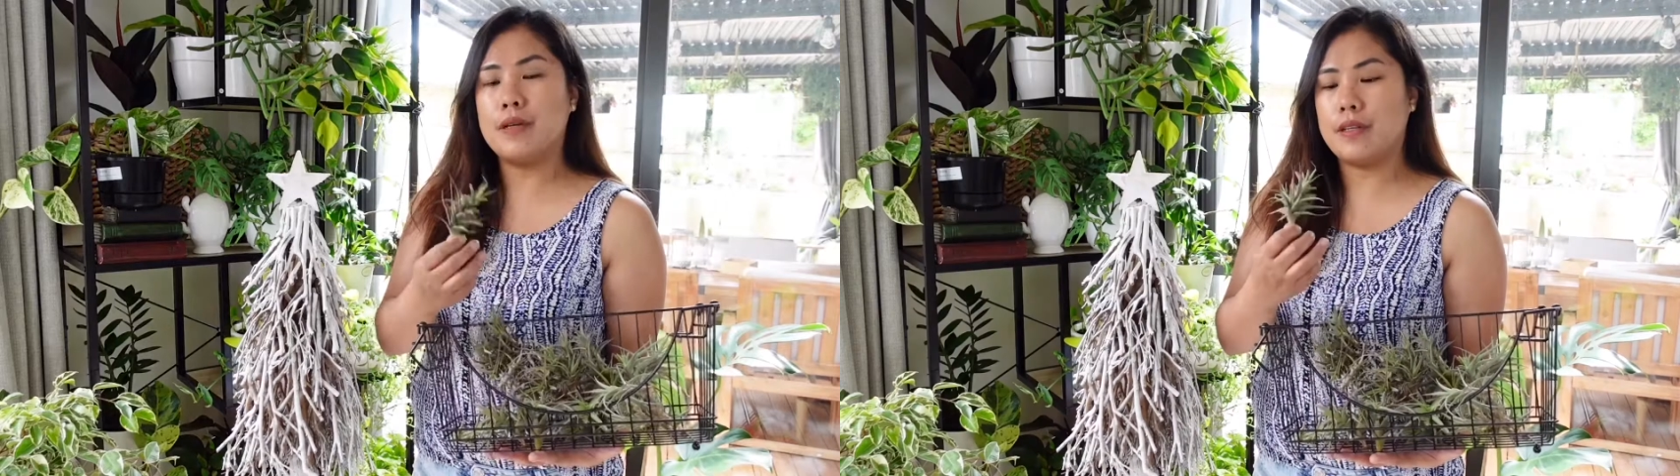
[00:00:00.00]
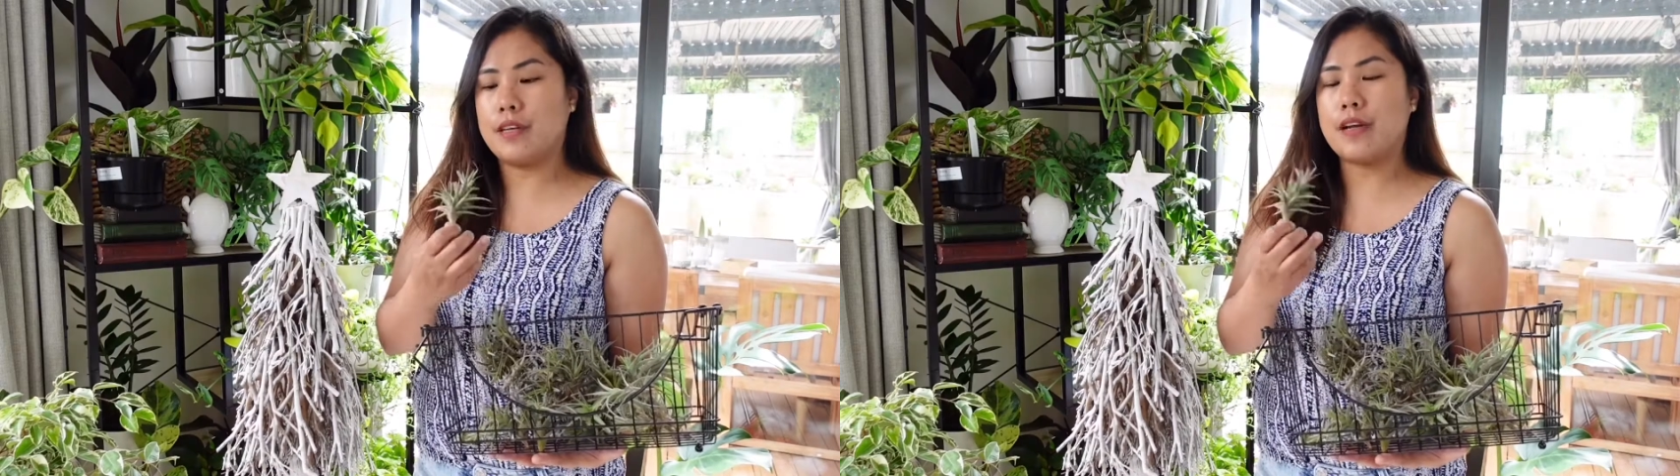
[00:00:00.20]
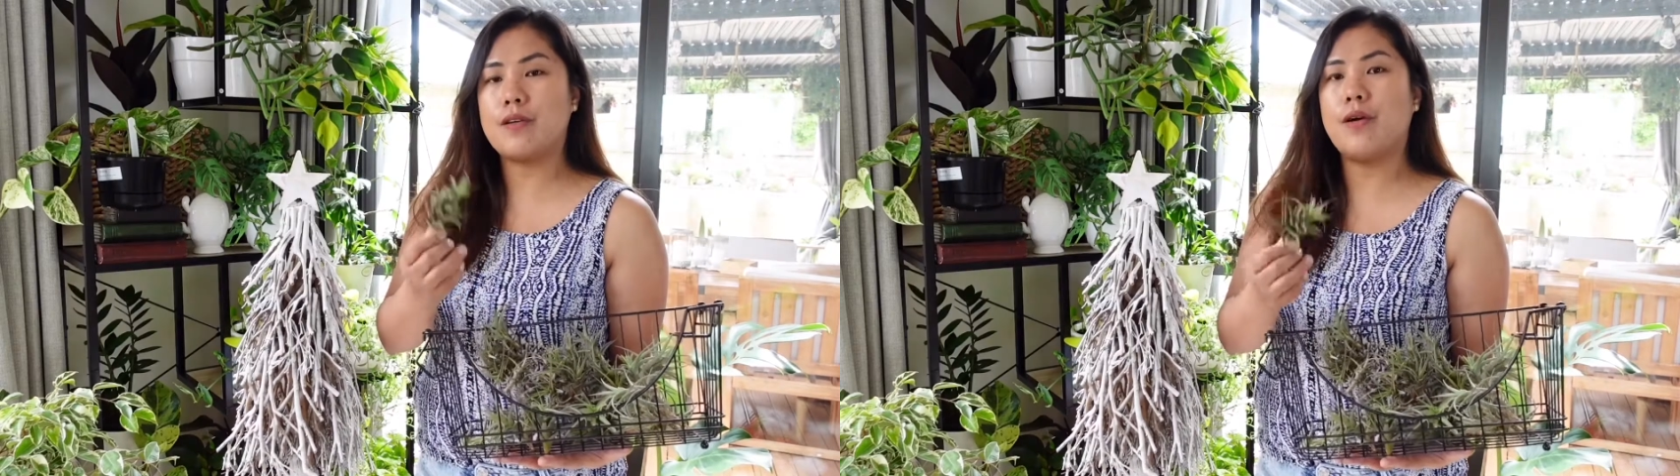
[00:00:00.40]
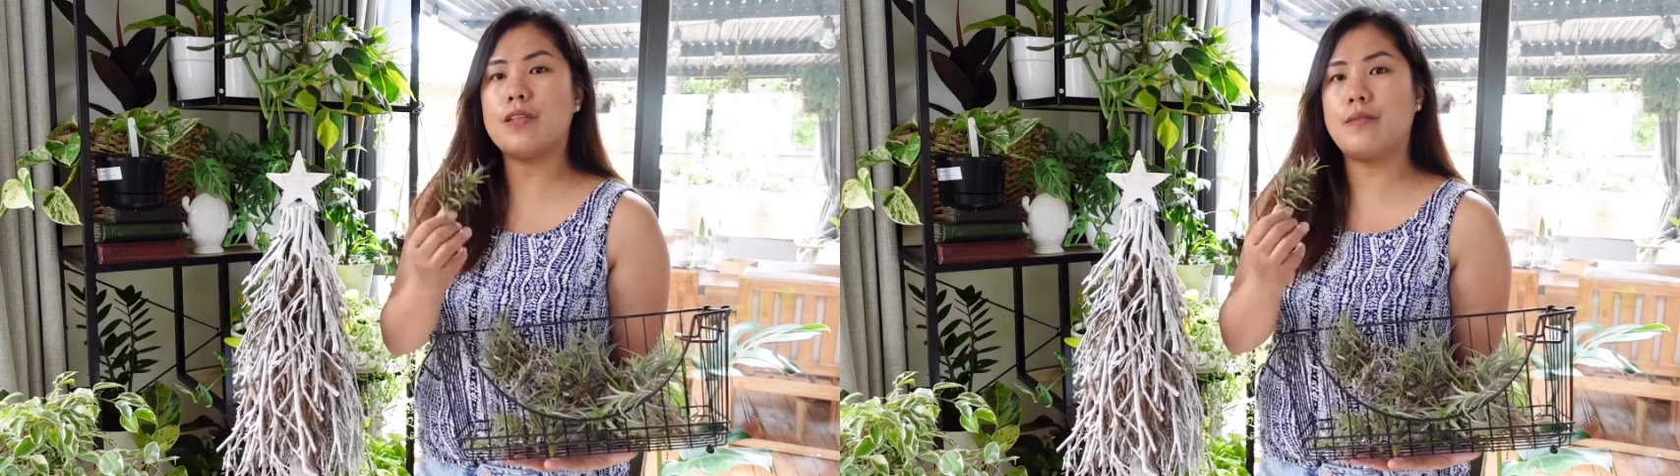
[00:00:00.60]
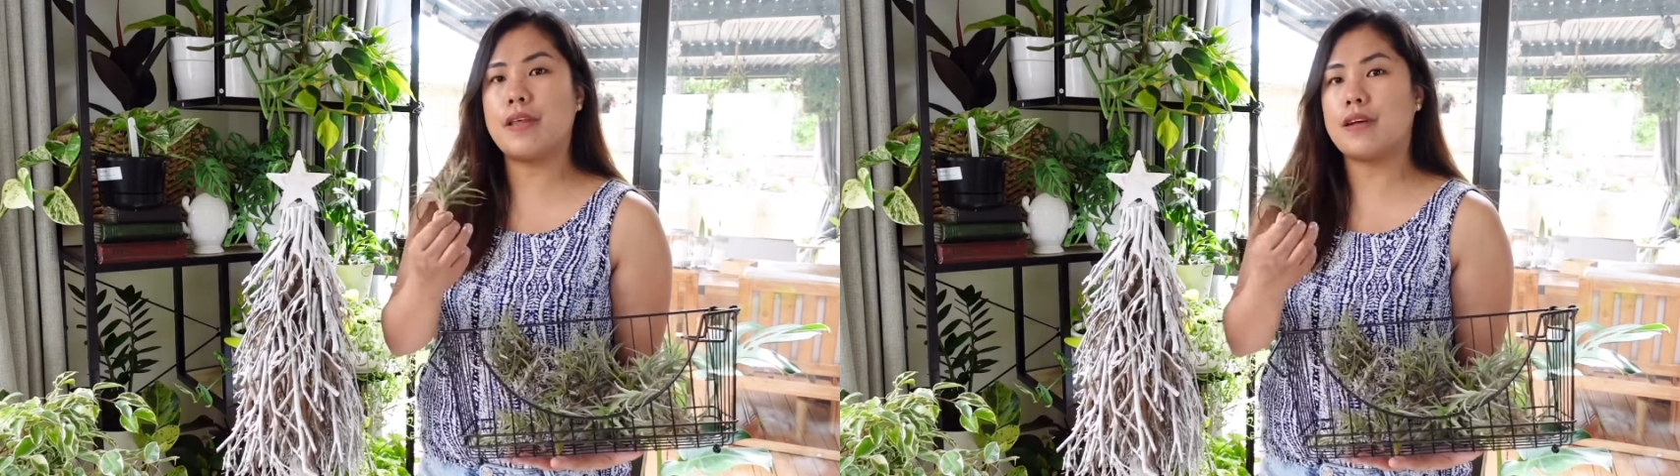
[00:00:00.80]
they are
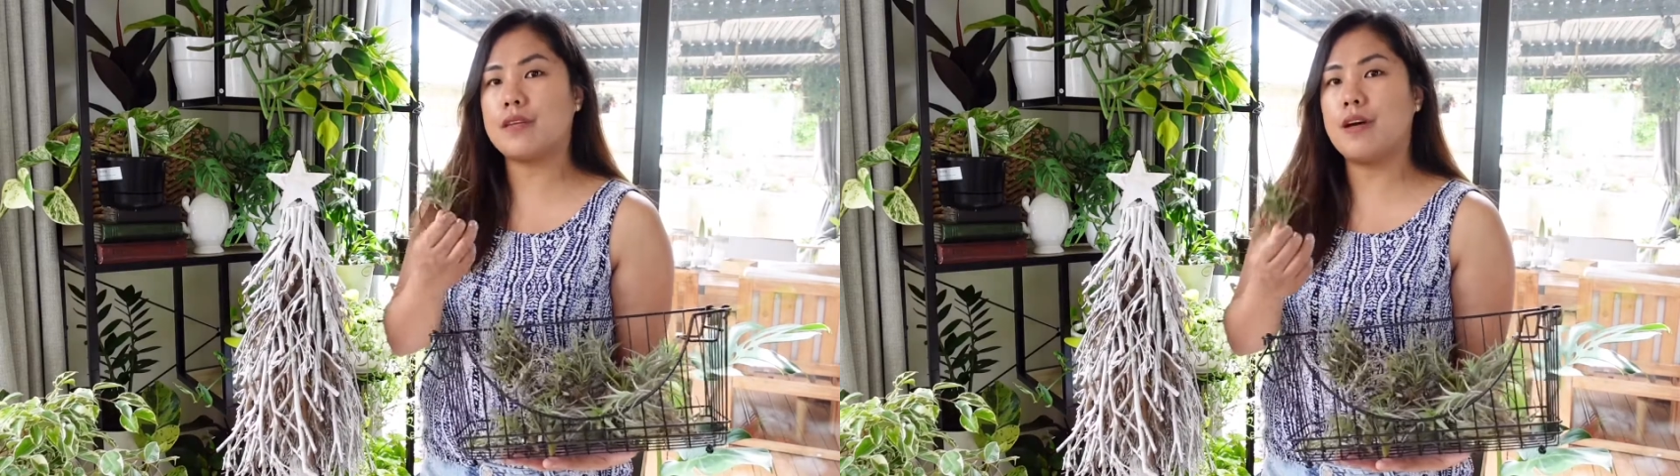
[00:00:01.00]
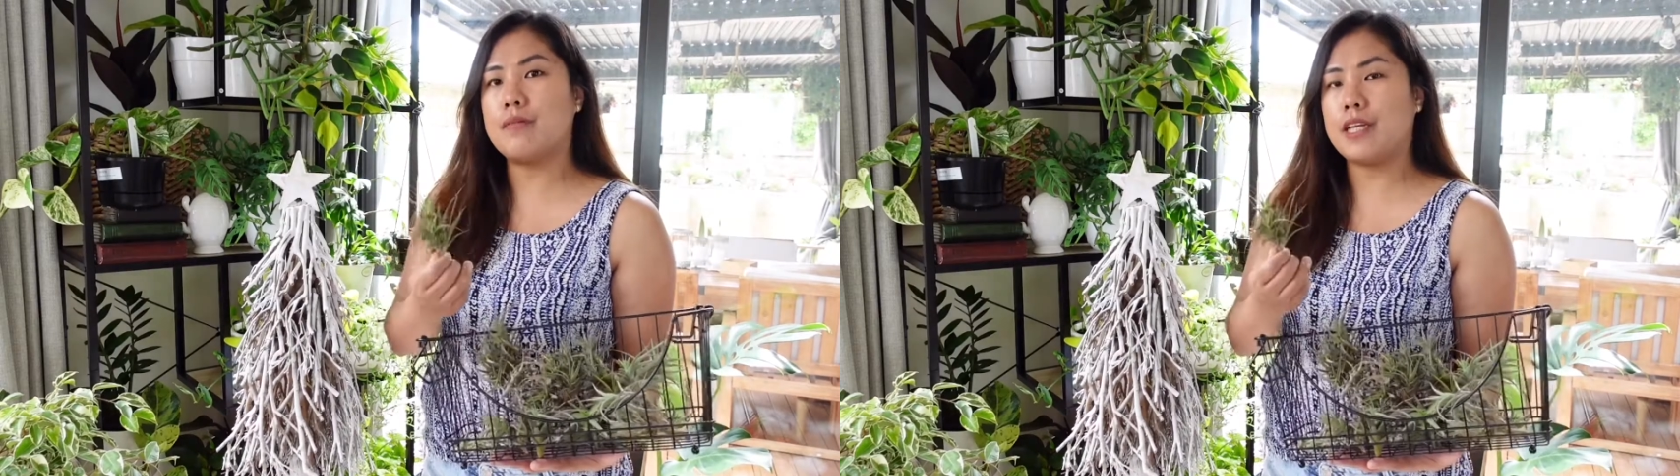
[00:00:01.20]
called by their common